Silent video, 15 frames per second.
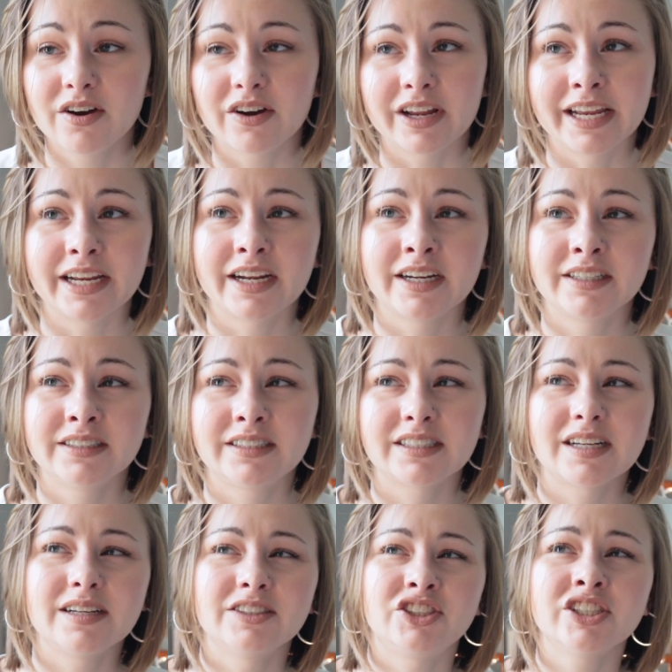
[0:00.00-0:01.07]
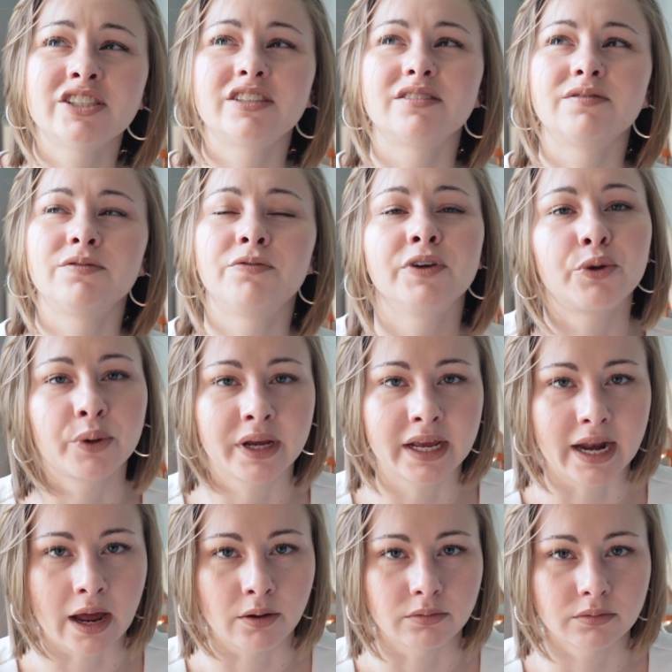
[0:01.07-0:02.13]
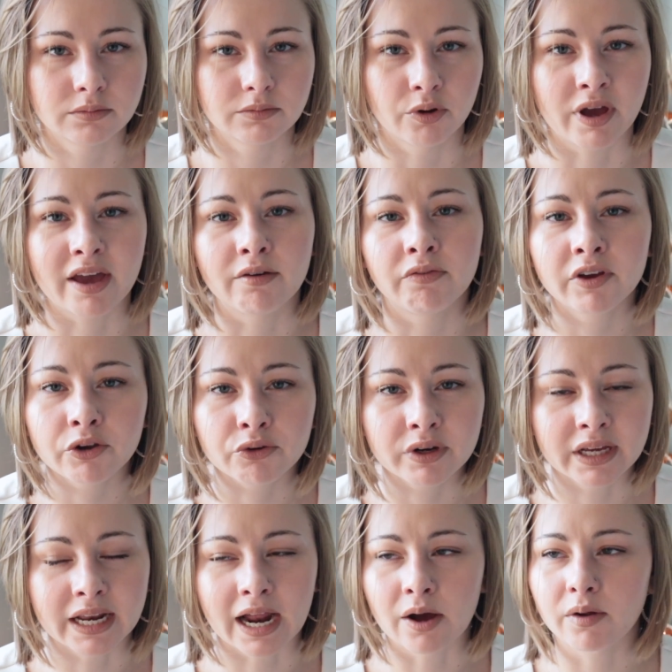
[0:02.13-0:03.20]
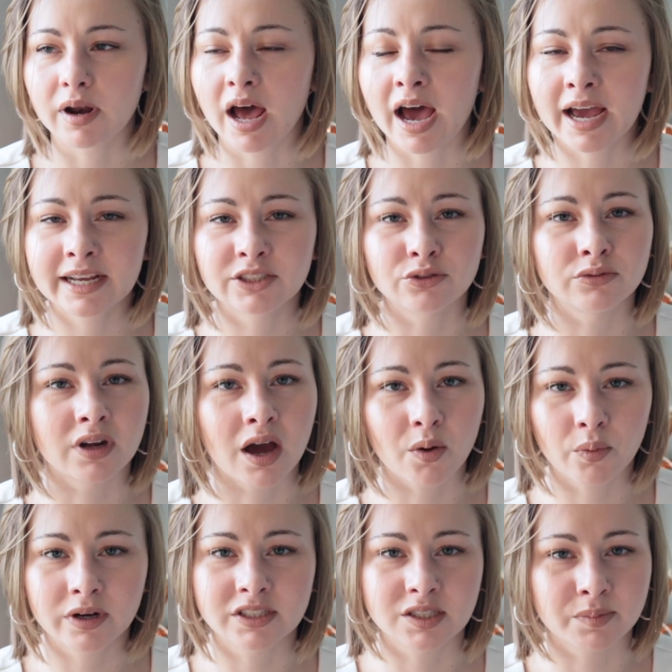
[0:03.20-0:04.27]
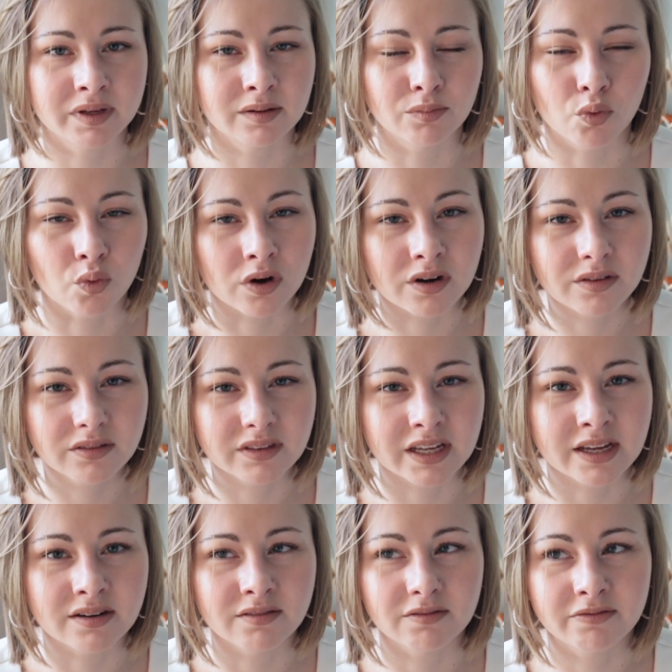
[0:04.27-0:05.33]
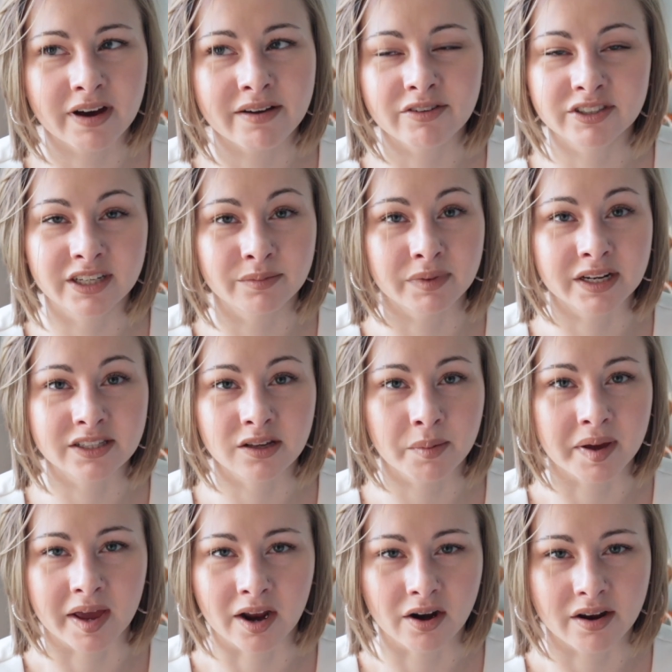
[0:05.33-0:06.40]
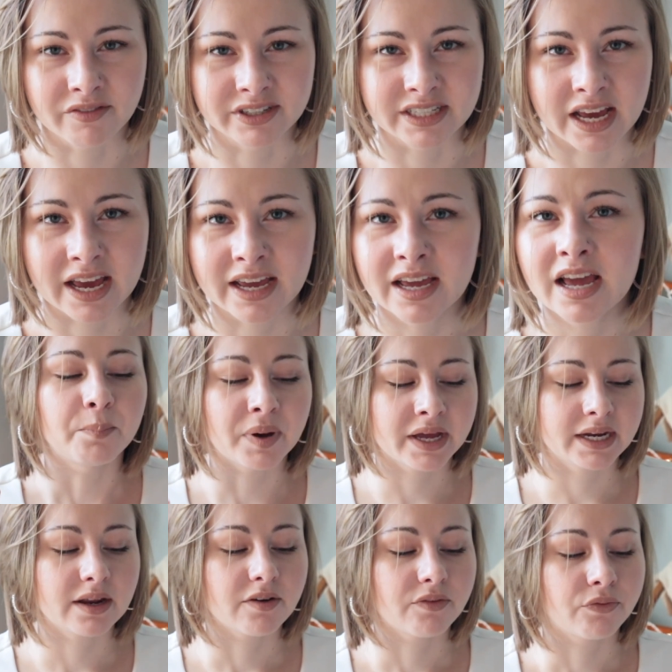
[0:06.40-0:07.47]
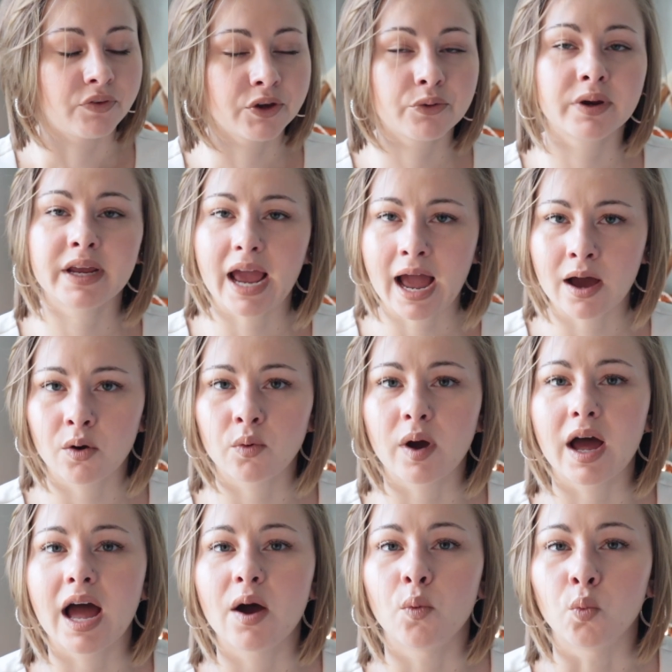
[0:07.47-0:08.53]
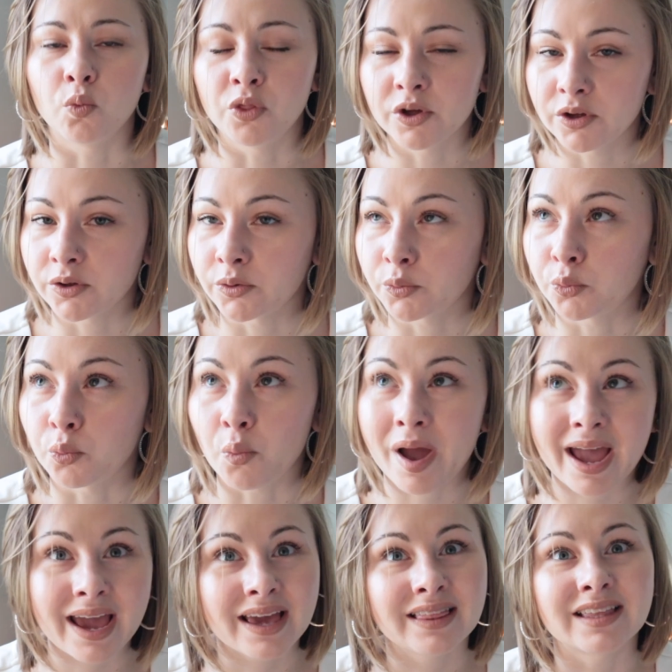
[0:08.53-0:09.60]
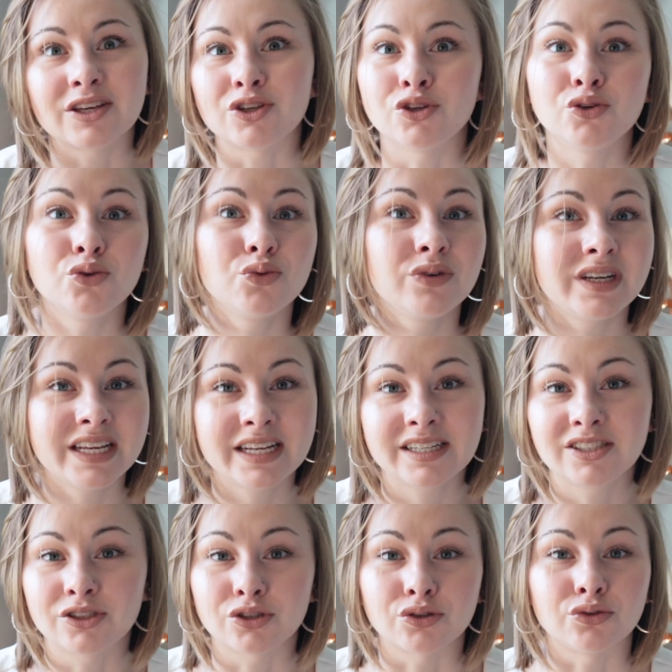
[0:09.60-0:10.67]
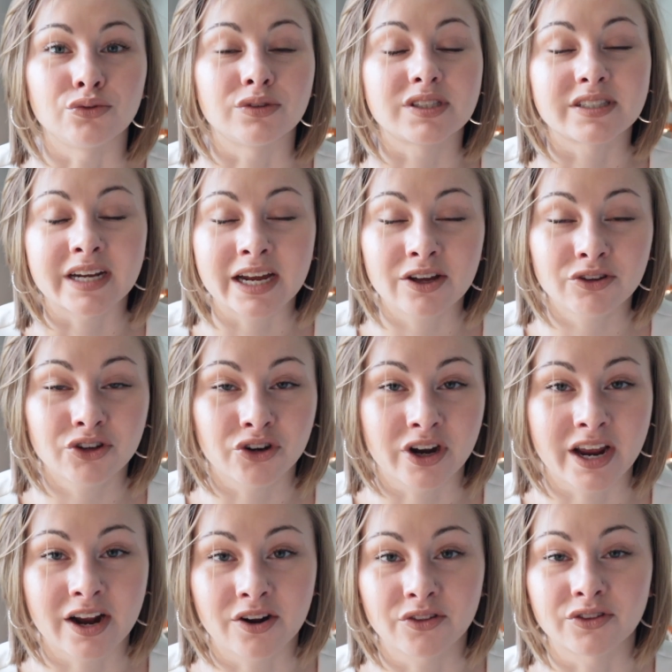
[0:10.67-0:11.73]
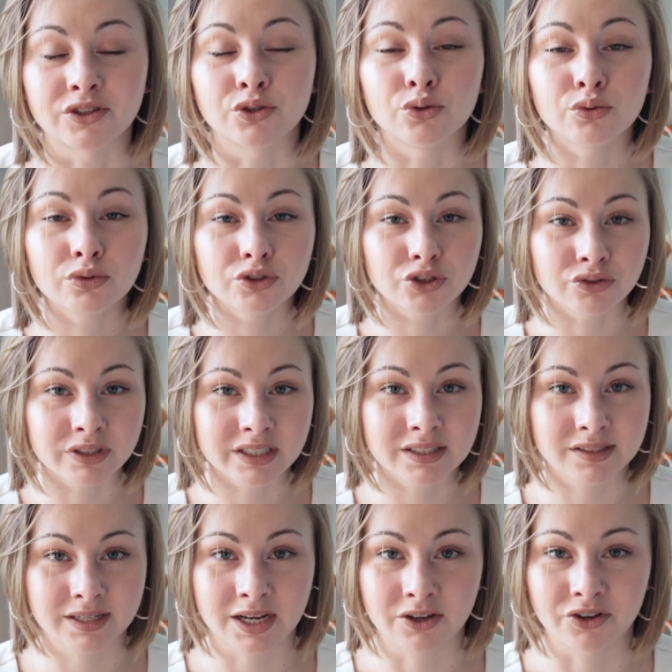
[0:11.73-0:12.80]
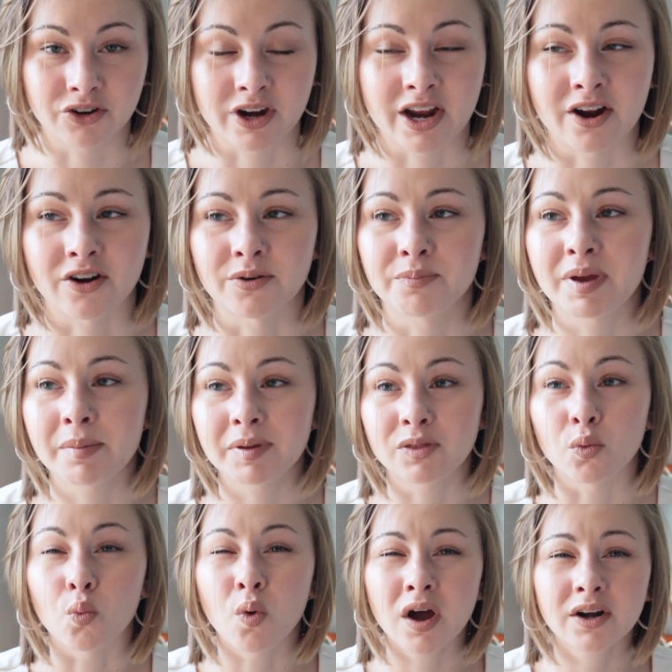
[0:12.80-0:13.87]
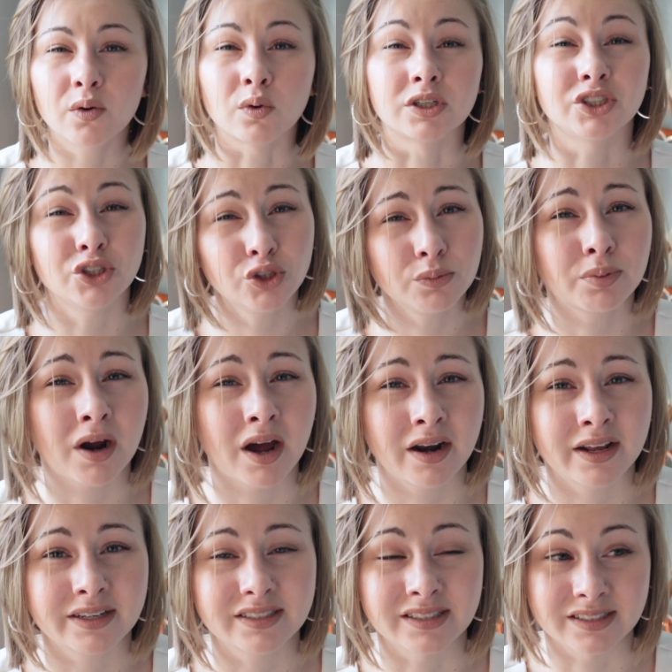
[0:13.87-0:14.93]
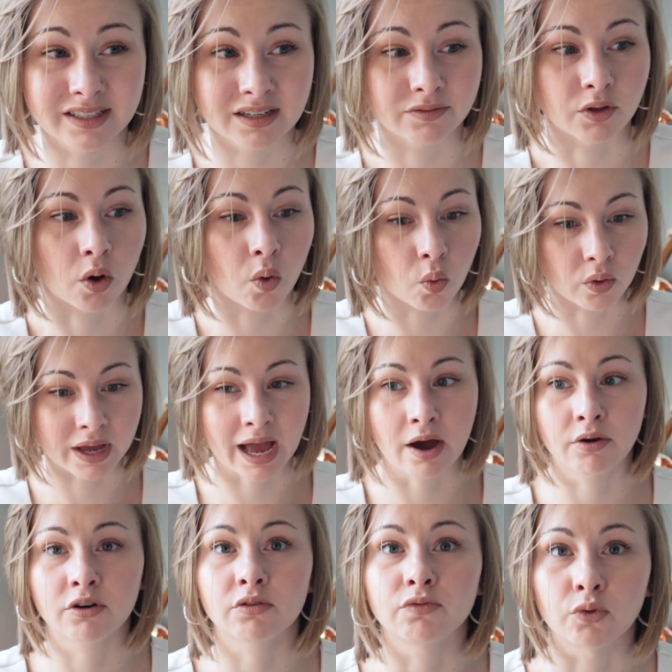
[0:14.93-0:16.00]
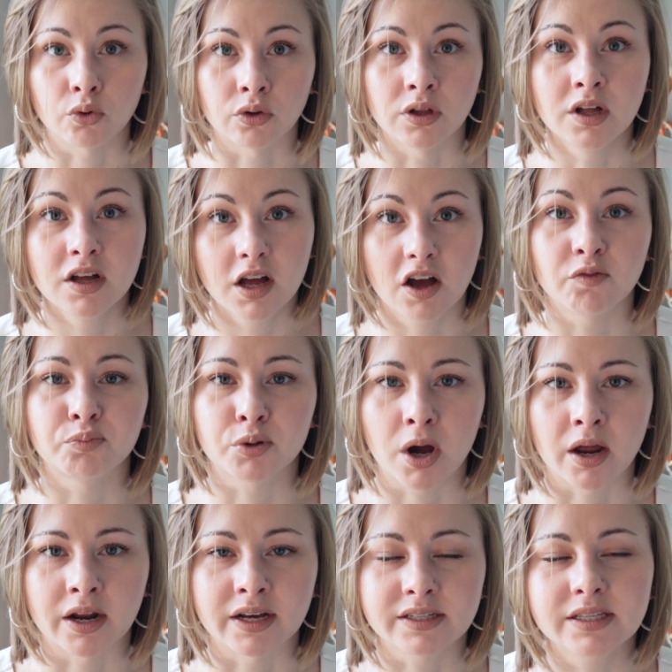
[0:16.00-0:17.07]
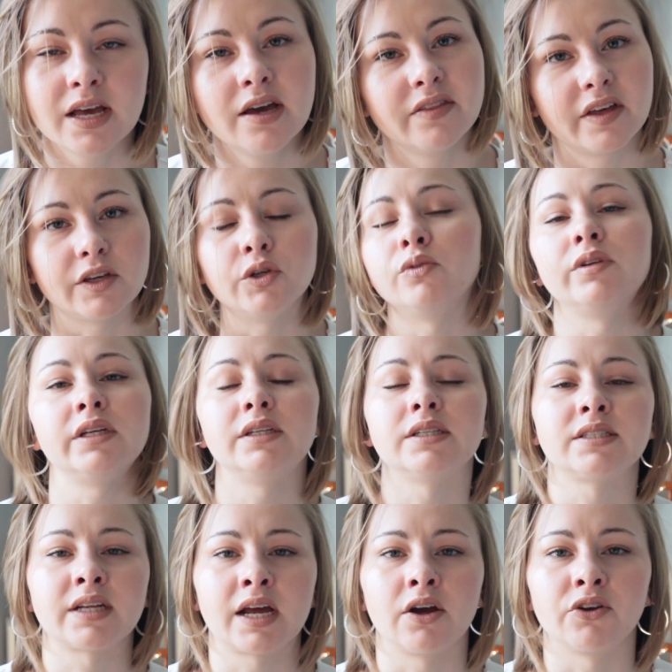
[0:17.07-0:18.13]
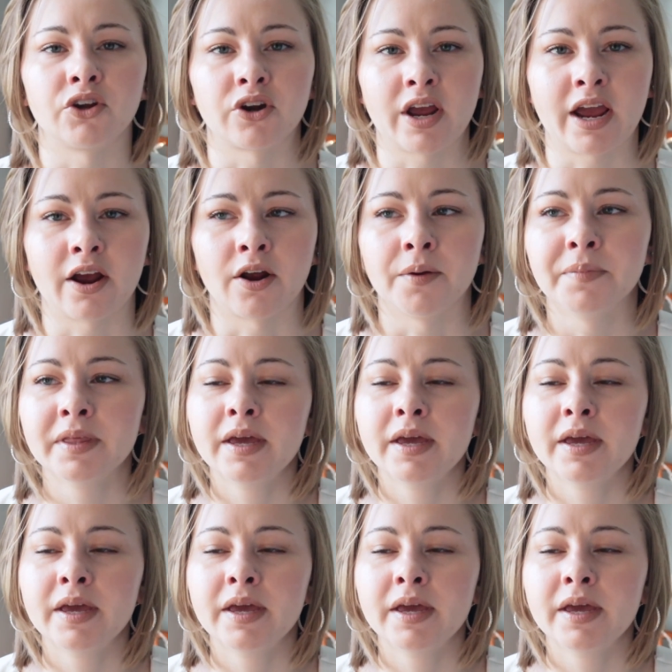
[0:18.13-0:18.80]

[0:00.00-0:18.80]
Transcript: and just figuring it out. Okay, figuring it out. I do not want to spend more than 5 or 10 minutes on my hair every day, but figuring out the way that you need to style your hair, the tools you need to style your hair, maybe the 1 or 2 products instead of the whole counter full of products that you need to style your hair.